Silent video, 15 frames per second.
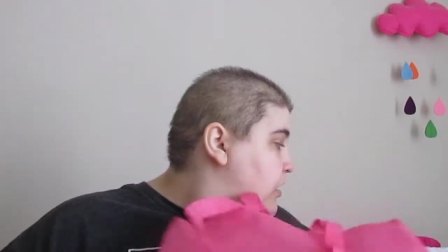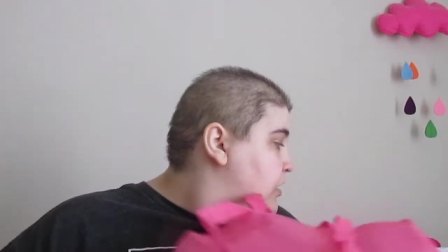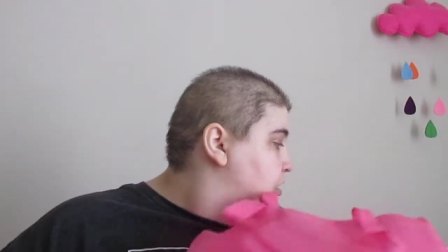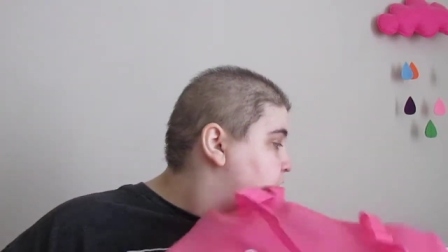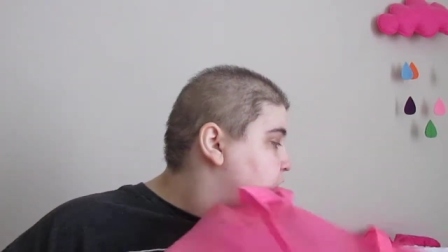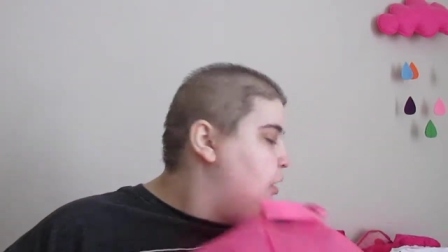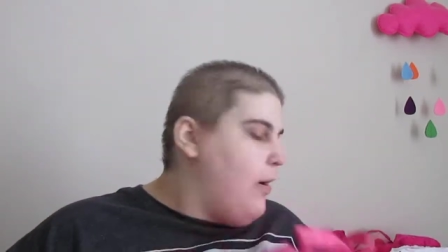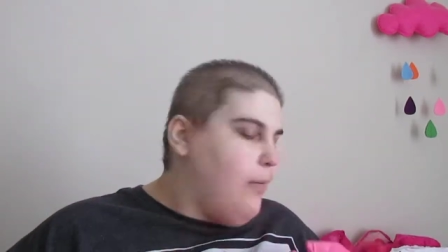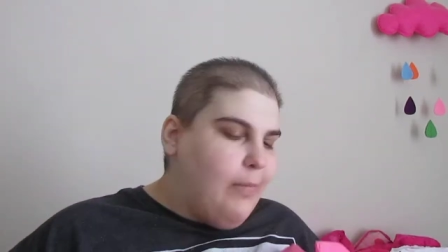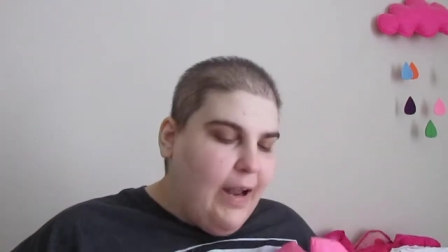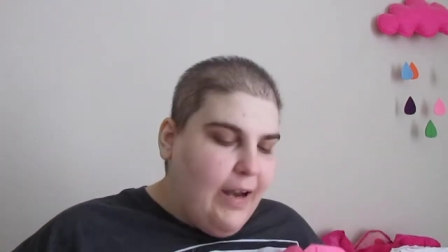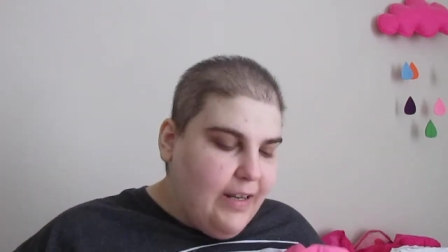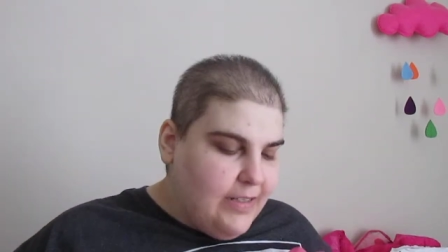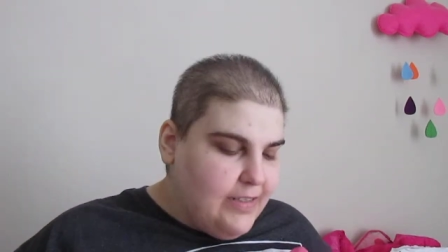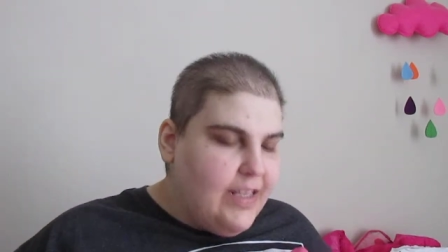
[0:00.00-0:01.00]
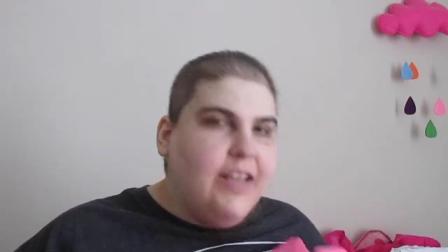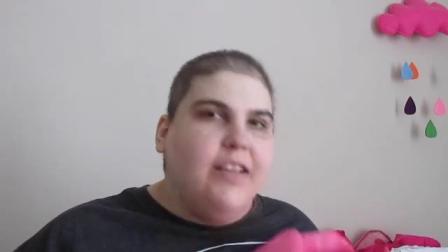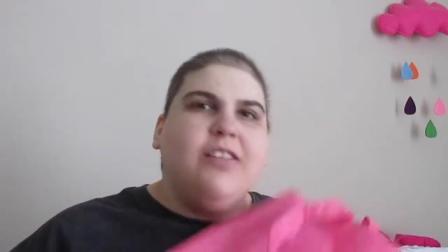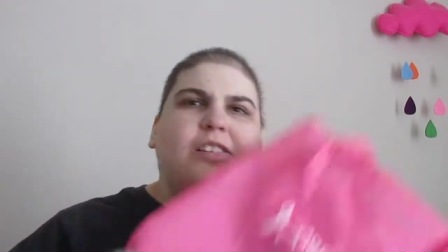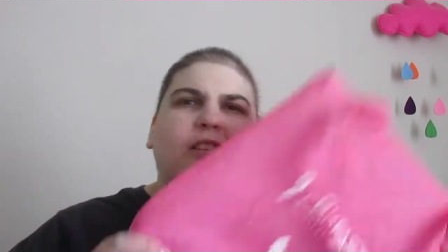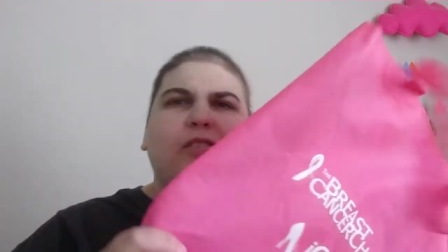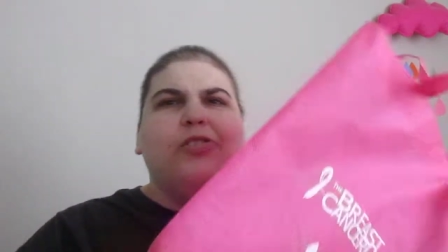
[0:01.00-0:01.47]
So I'm not
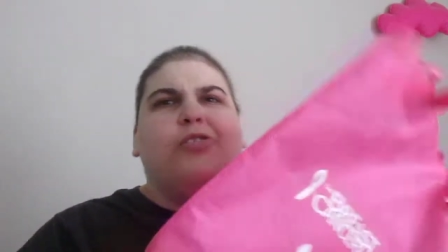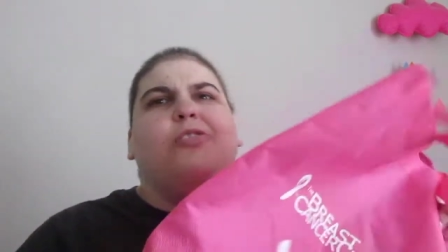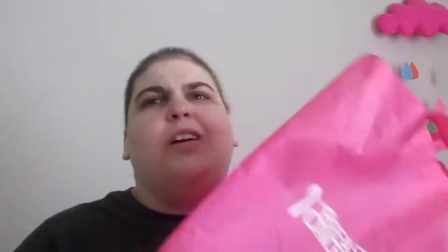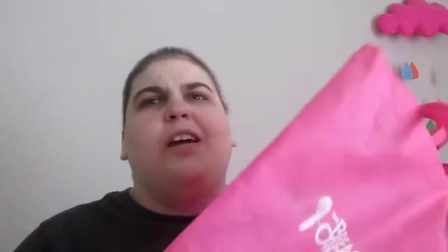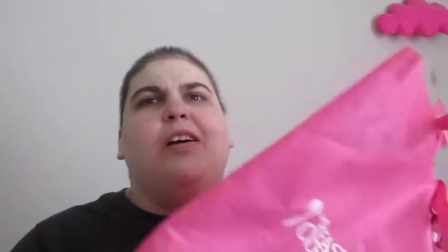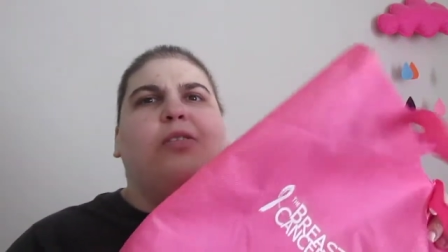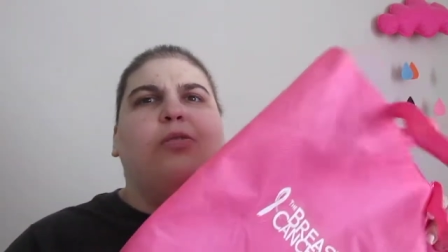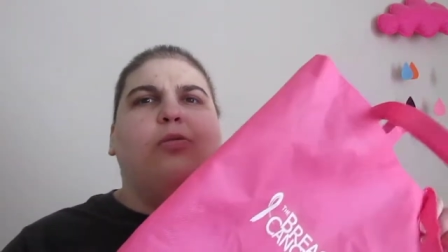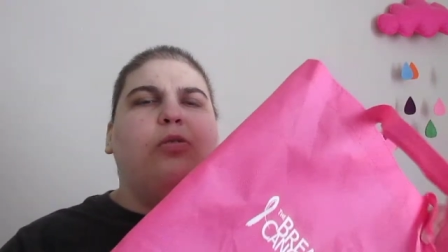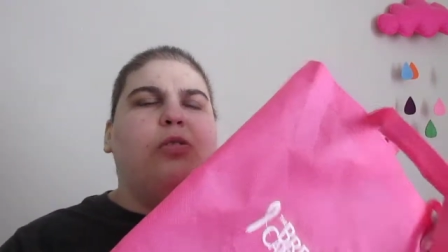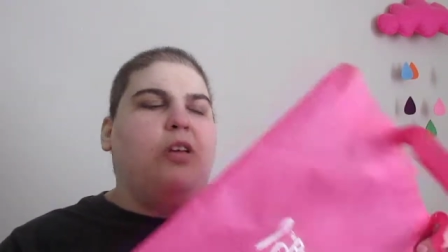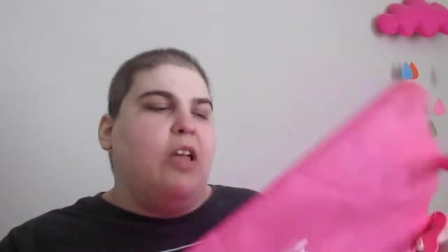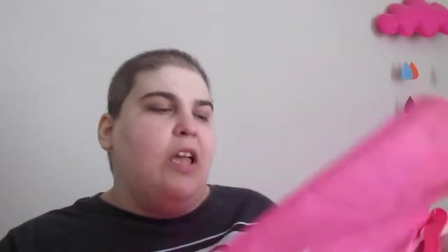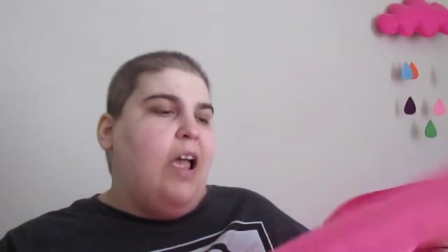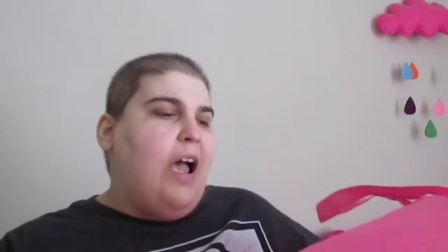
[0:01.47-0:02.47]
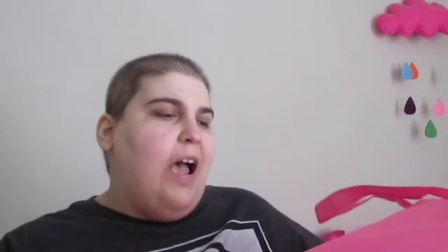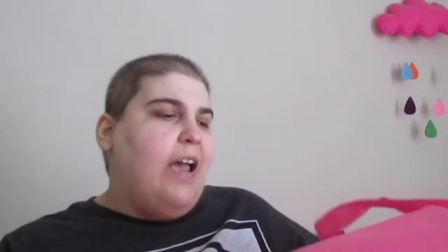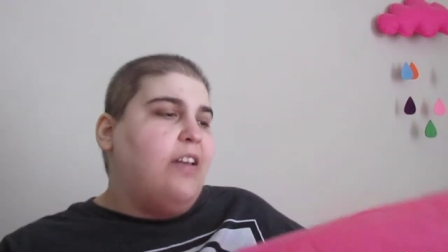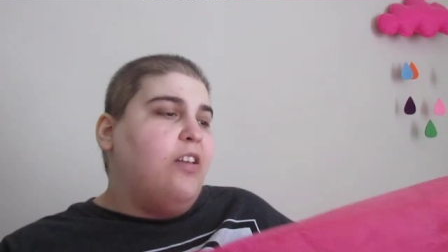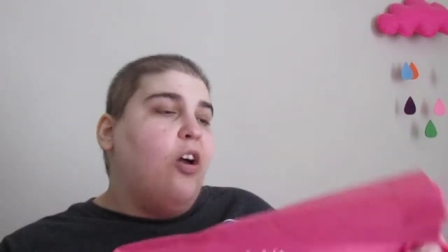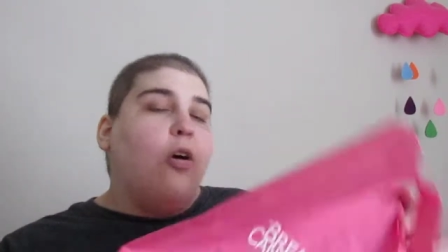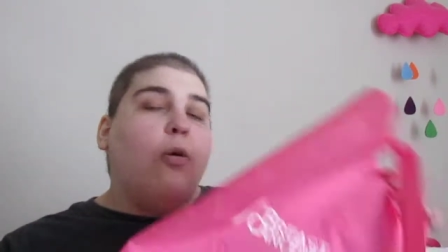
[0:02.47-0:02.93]
exactly sure how, I
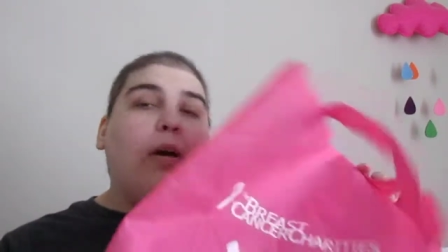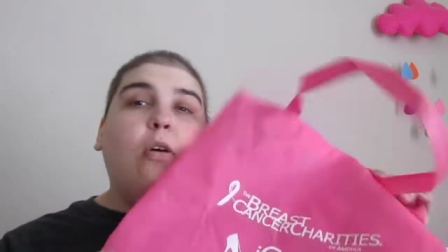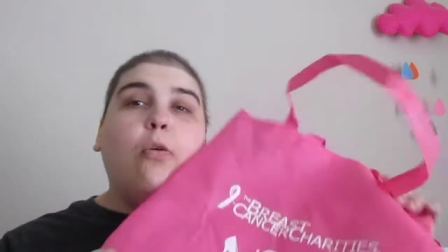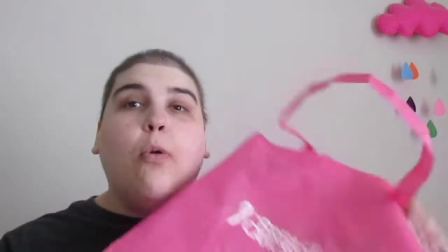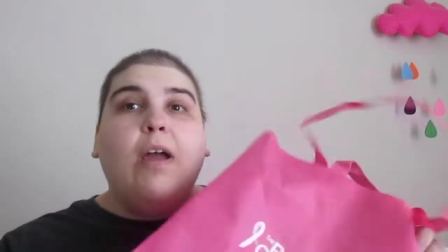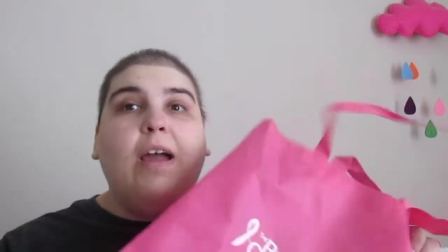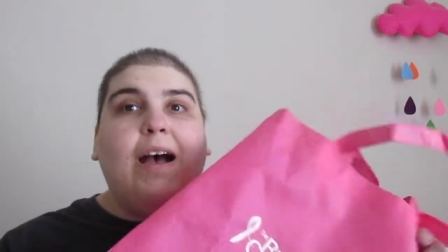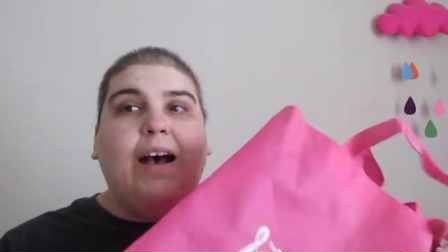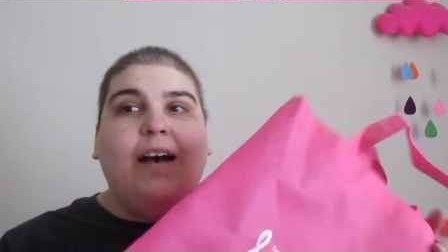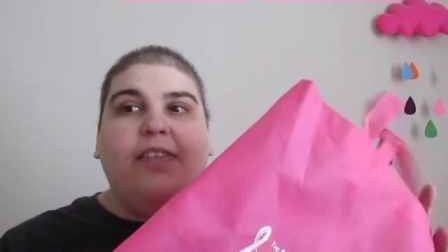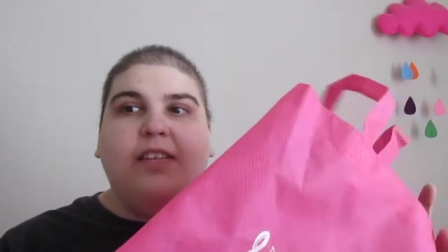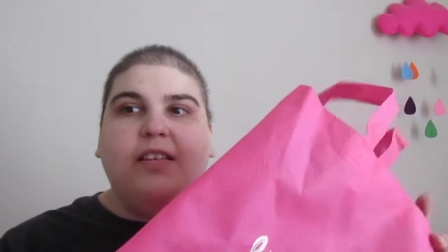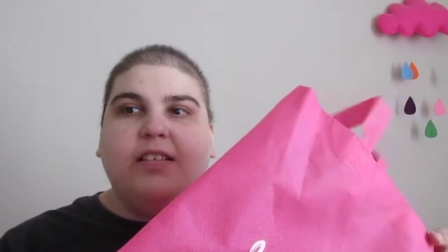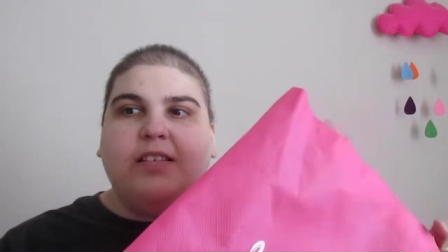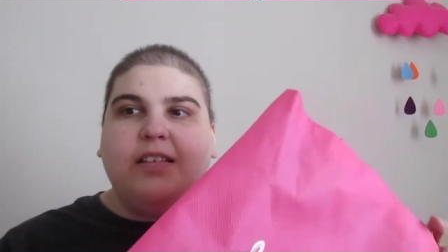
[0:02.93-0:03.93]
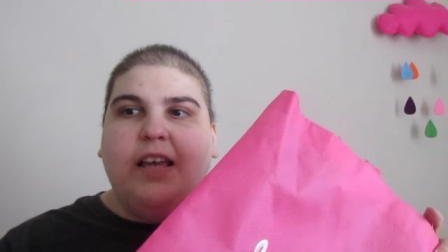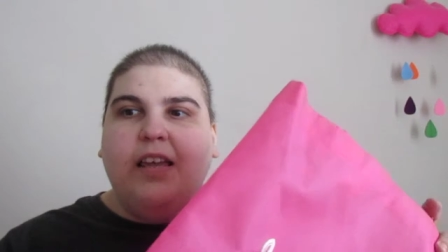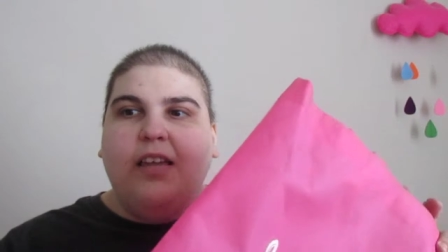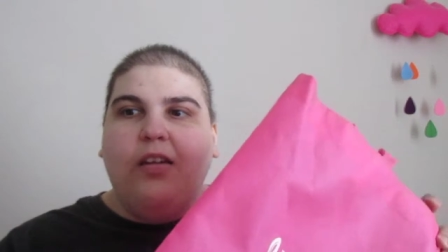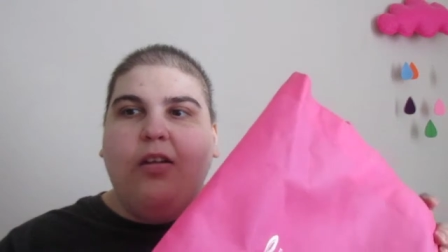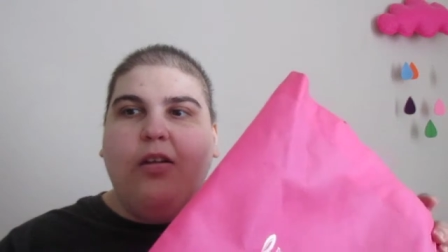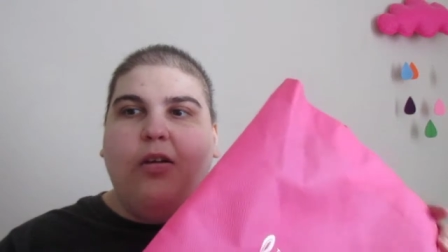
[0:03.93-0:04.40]
know I went on this
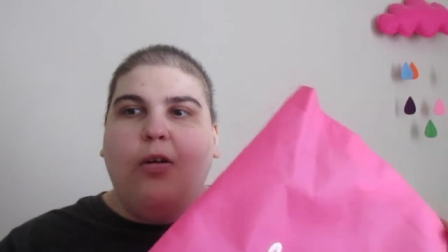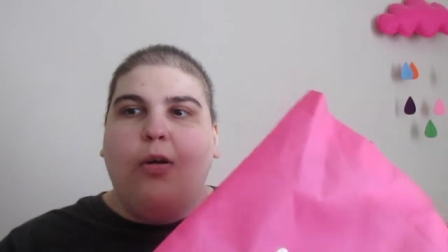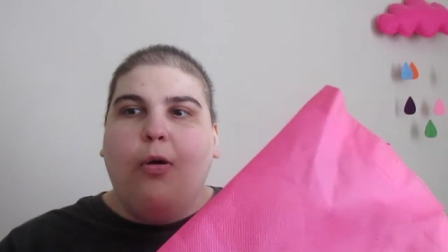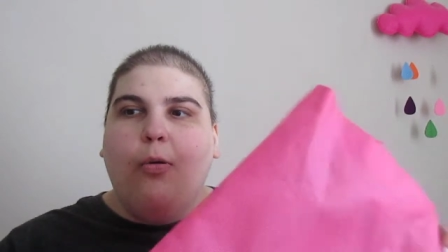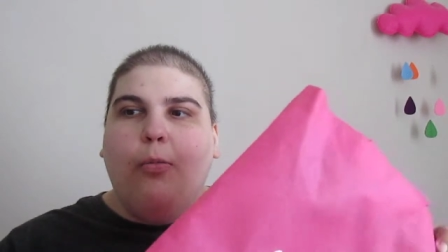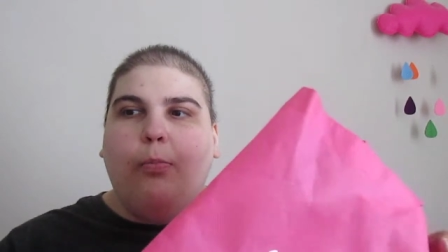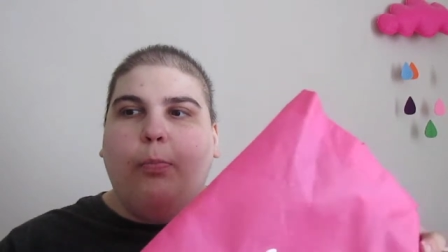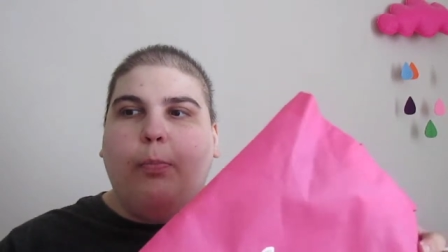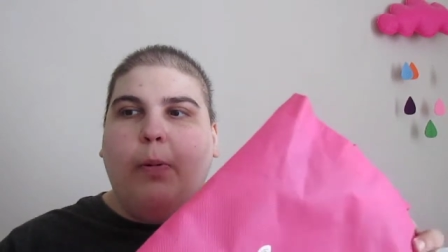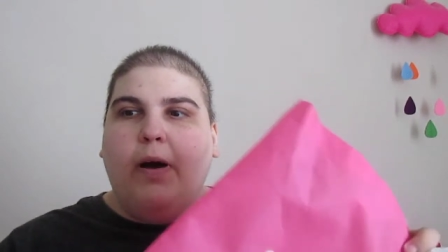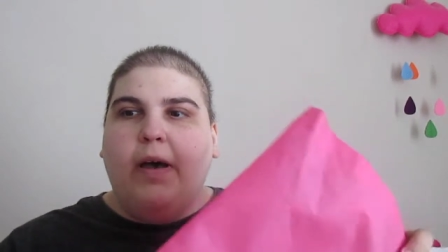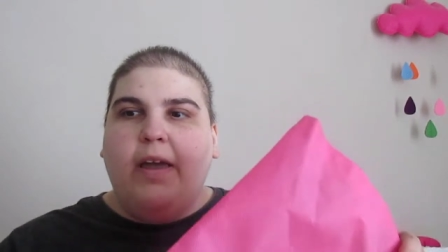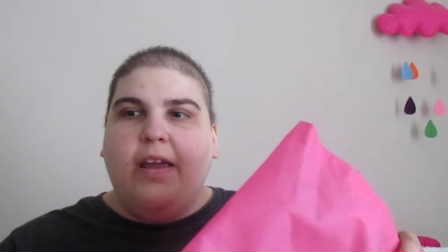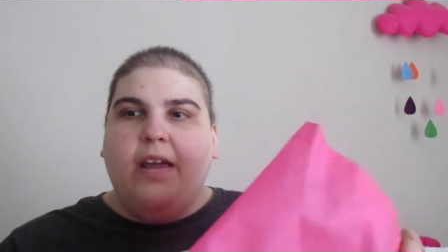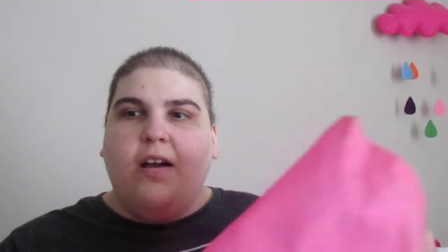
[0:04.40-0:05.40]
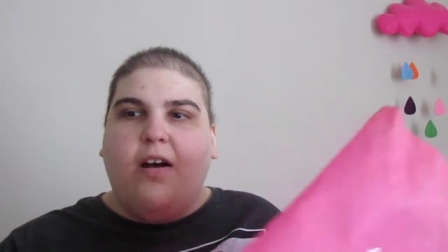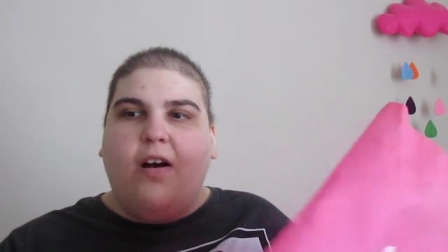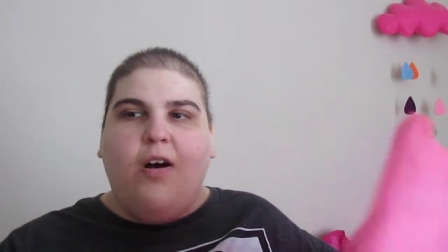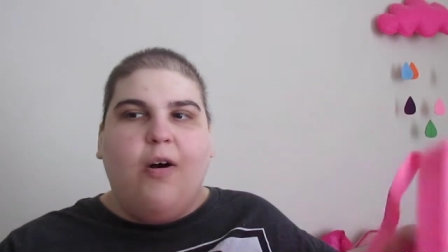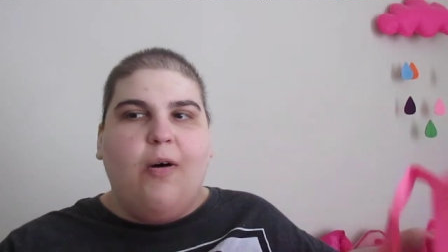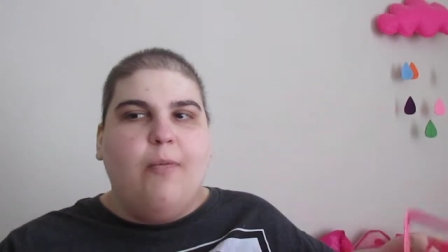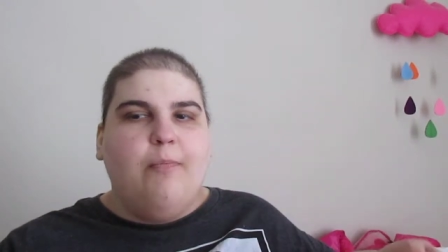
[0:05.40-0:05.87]
site, but
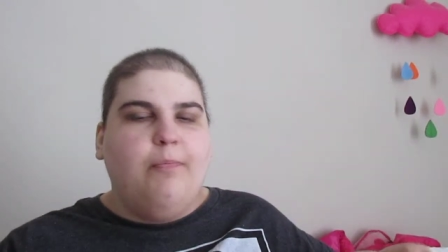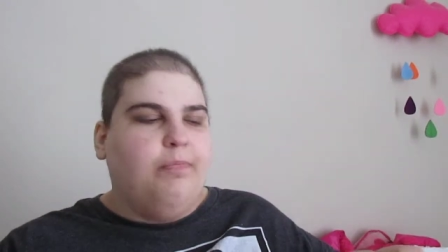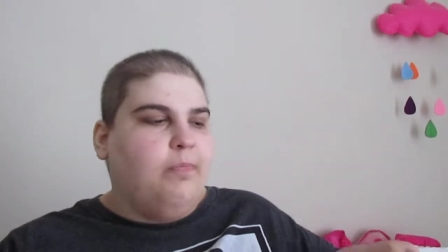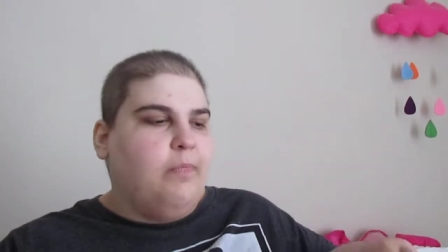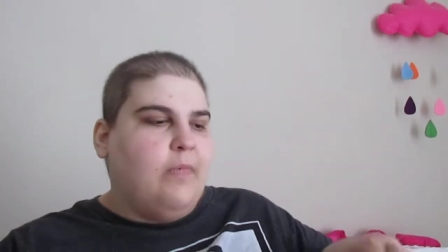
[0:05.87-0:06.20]
um,